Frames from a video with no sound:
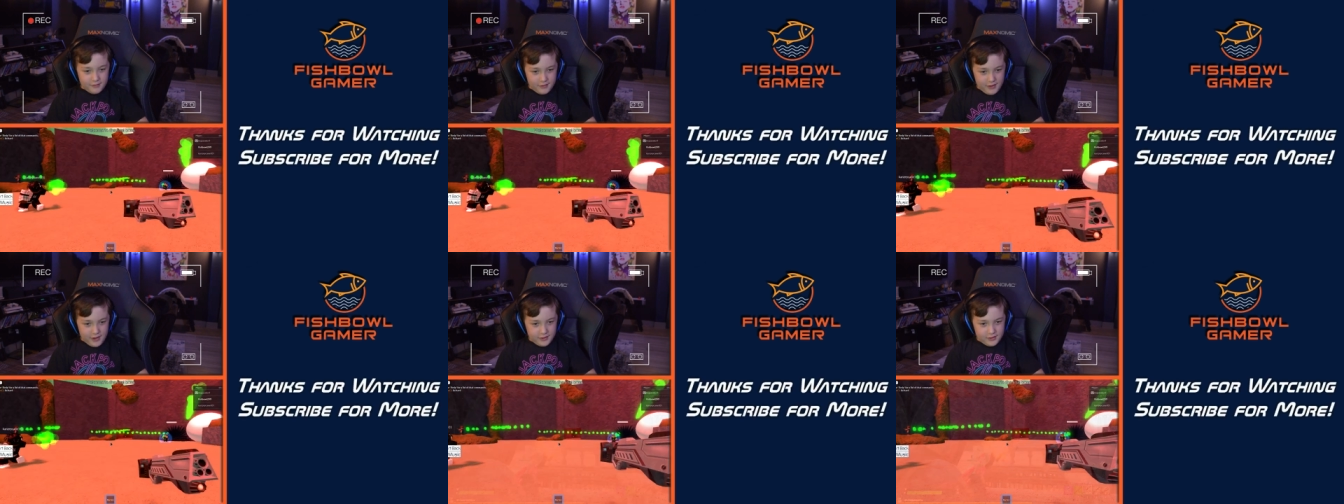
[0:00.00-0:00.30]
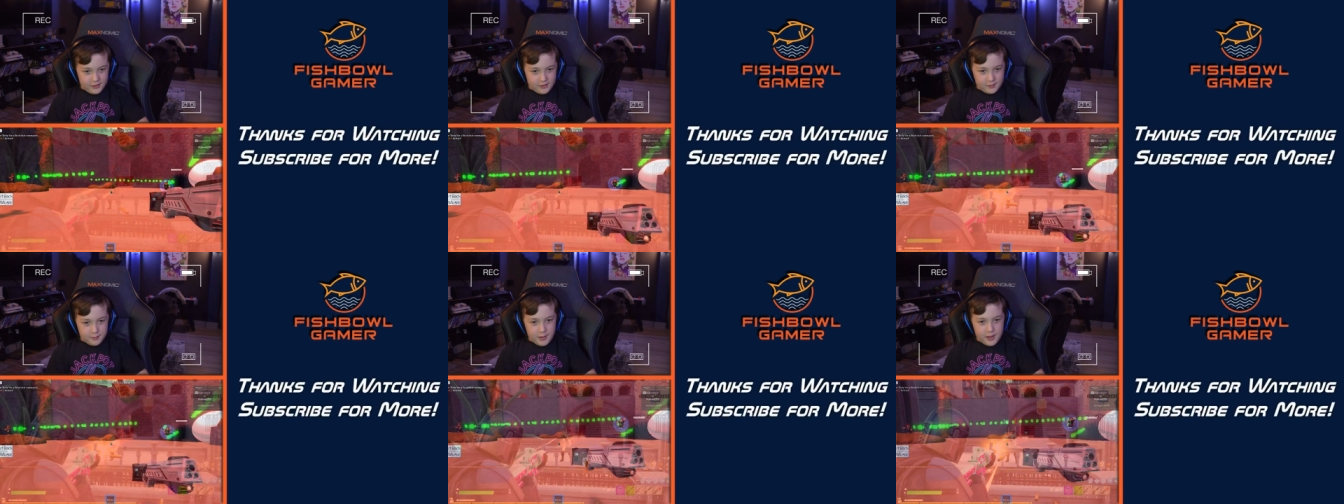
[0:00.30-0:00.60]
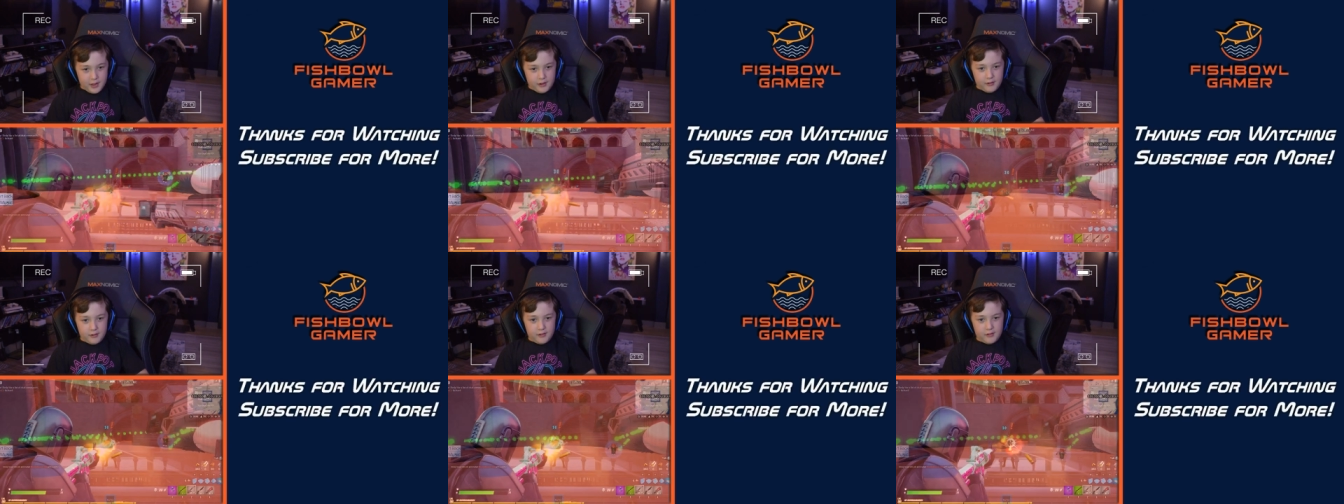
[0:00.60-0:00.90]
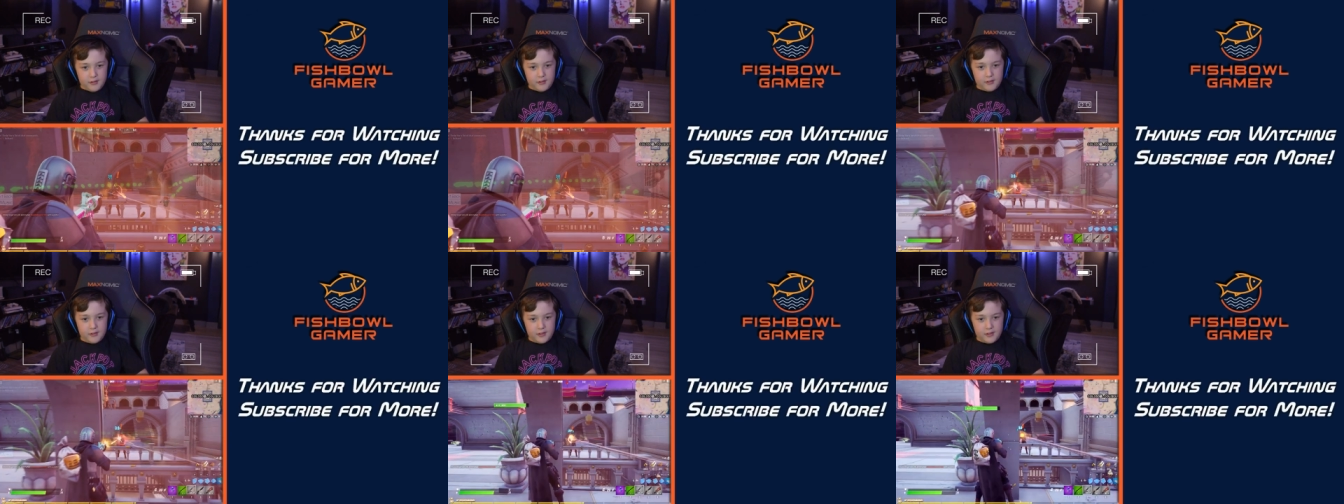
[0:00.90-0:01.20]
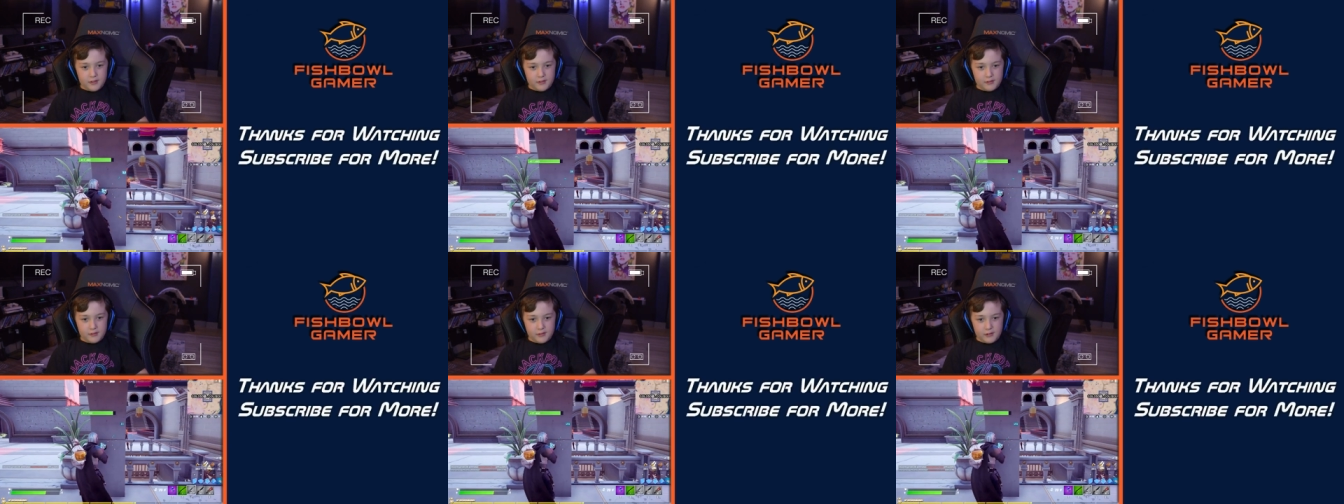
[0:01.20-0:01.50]
like the bell
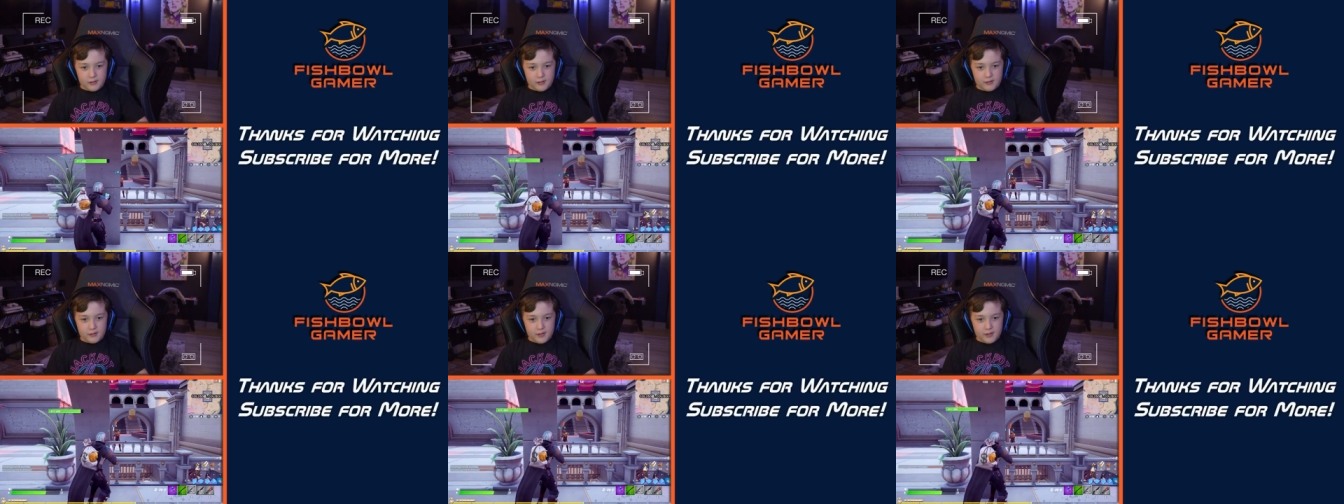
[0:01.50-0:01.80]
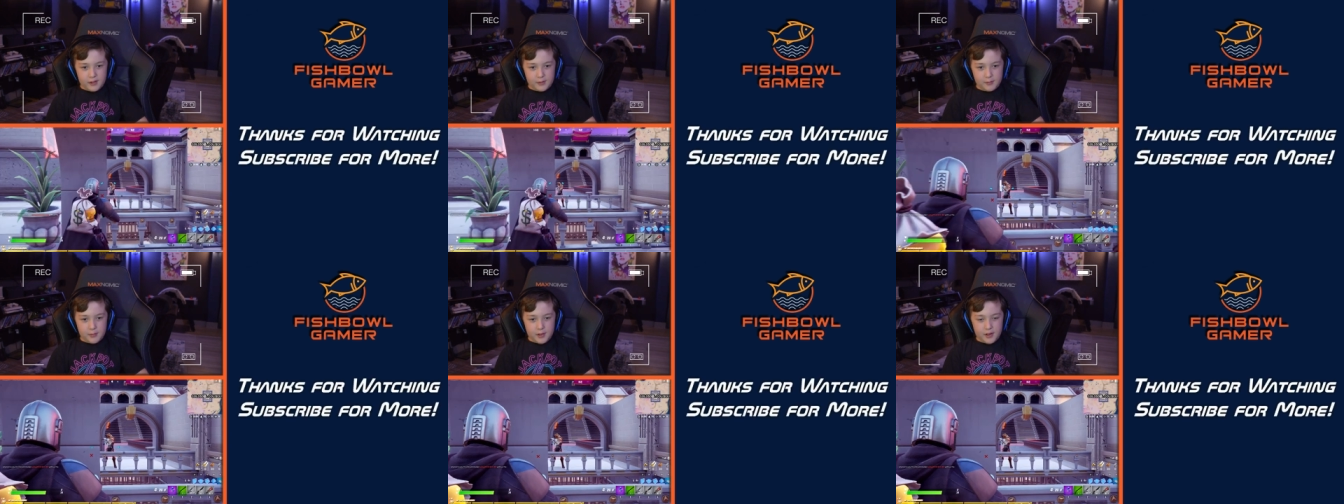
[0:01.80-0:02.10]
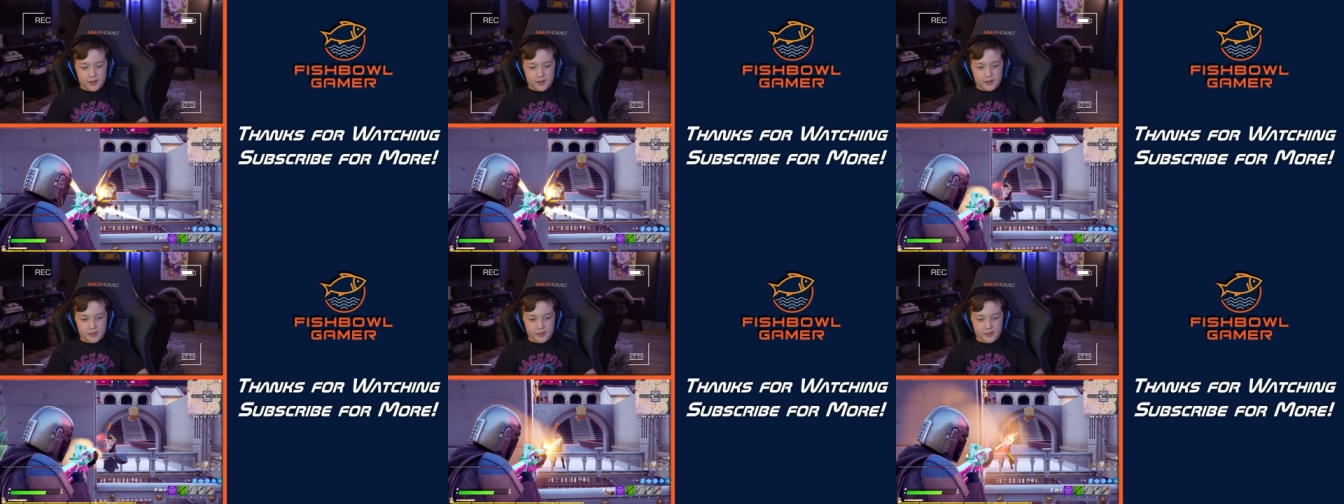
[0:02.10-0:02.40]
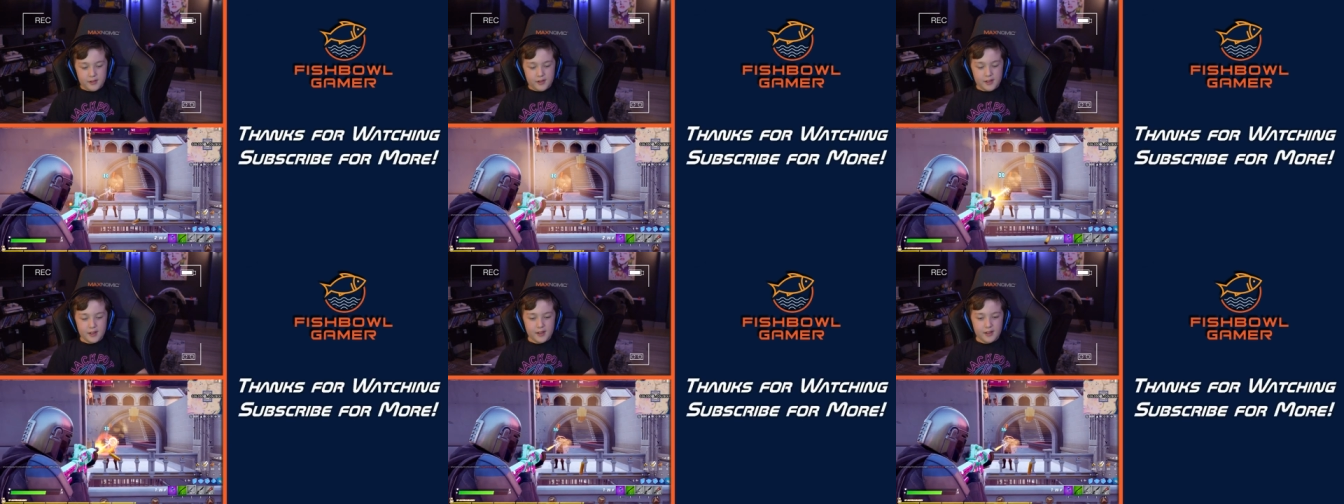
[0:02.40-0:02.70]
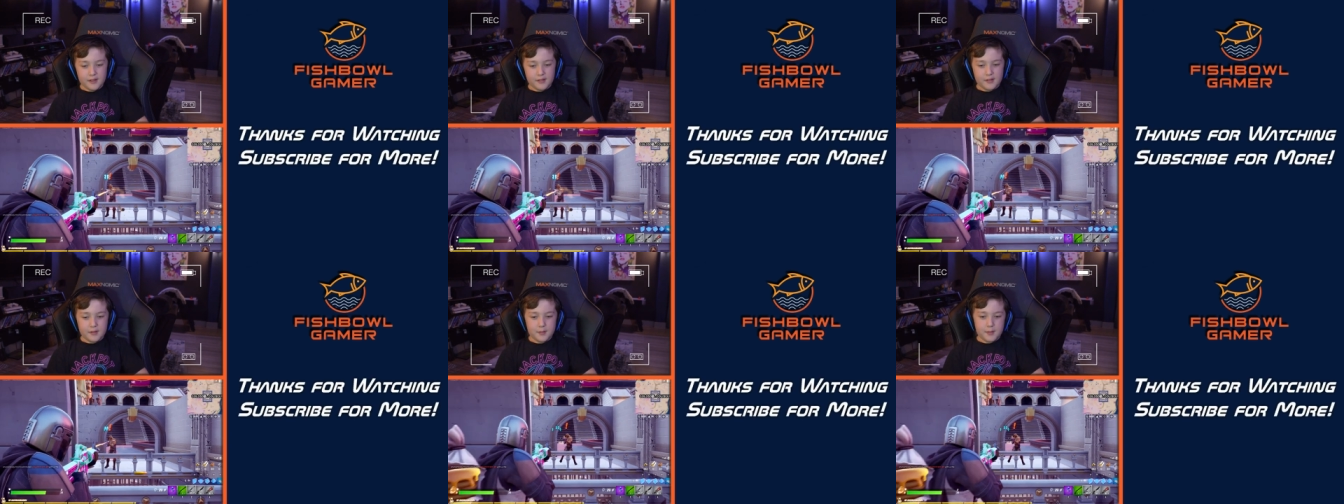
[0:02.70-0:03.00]
or like button
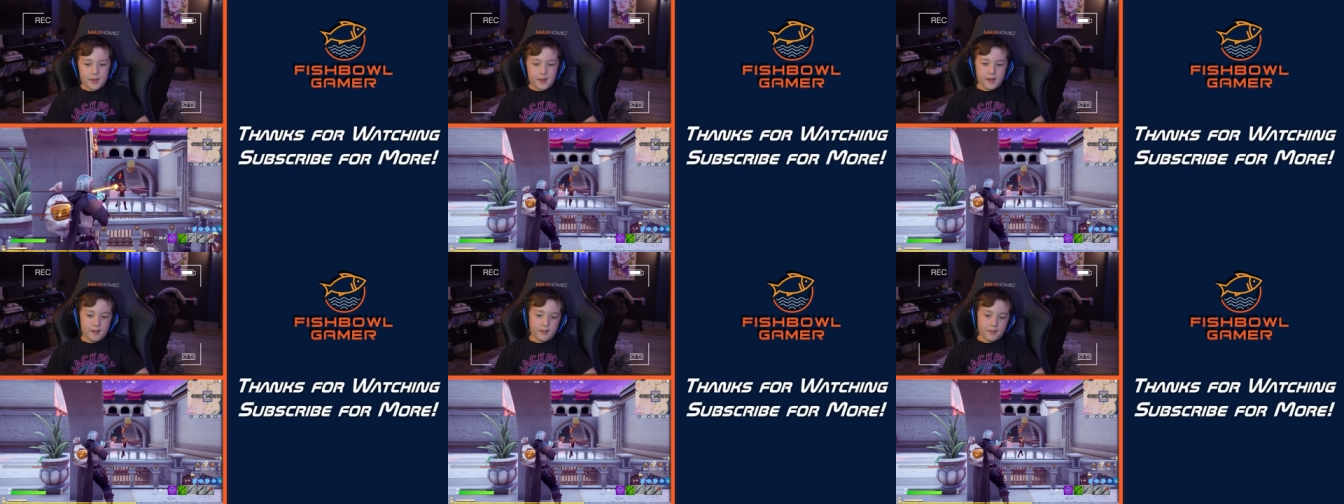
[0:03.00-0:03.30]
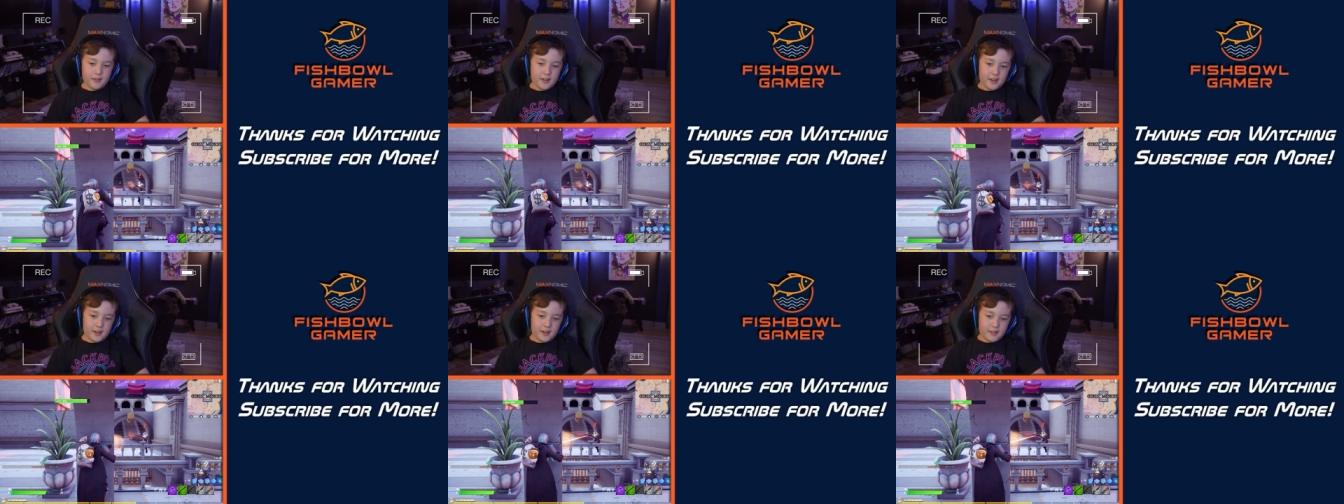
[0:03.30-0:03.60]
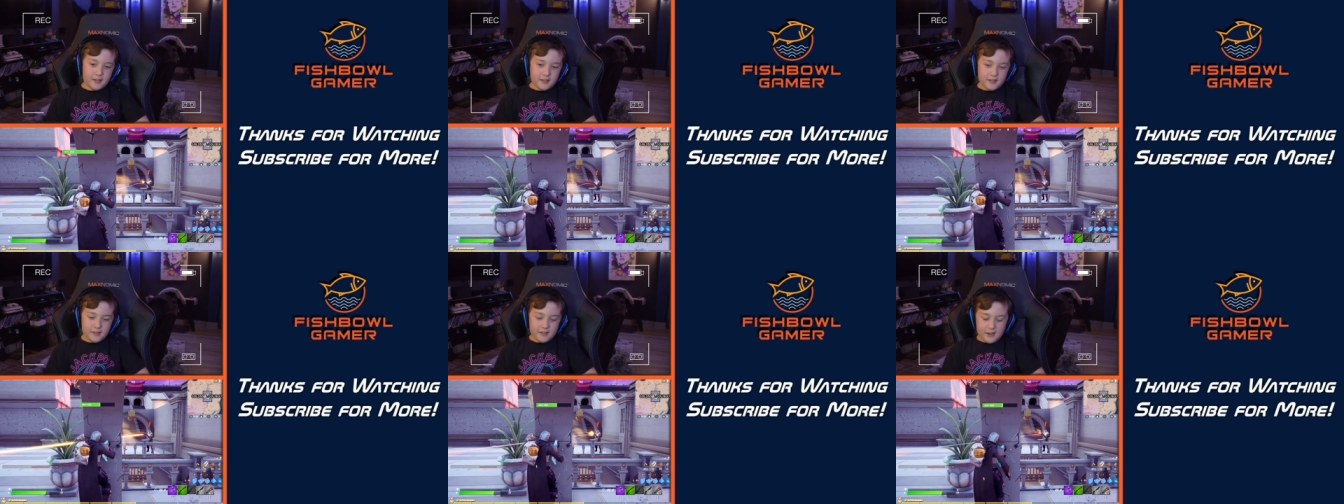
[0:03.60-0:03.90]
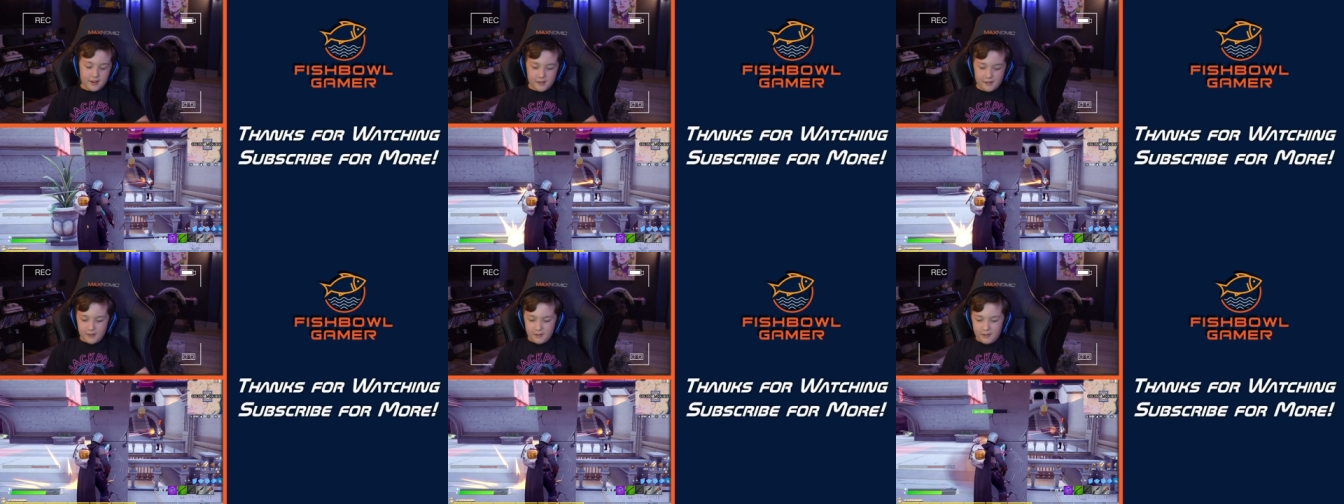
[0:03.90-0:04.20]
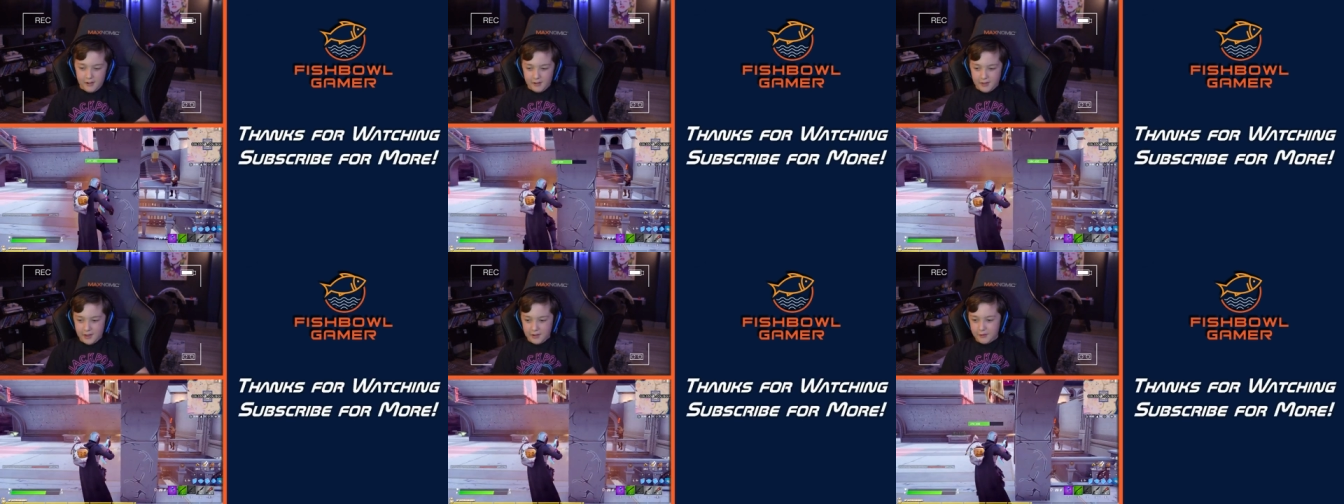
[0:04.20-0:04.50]
and the bell thing. I don't know
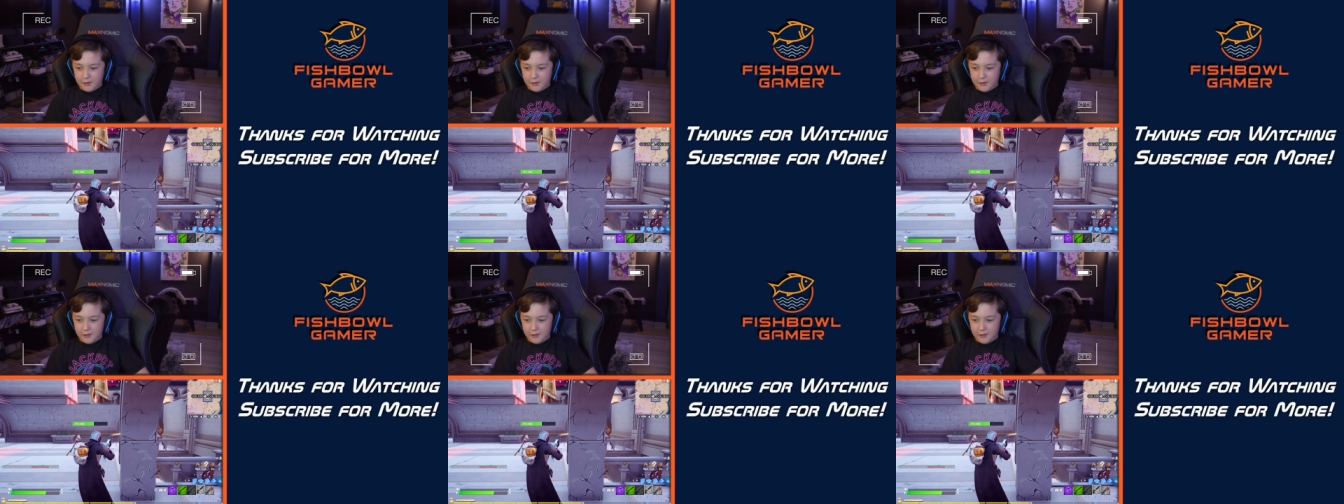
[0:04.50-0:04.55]
how that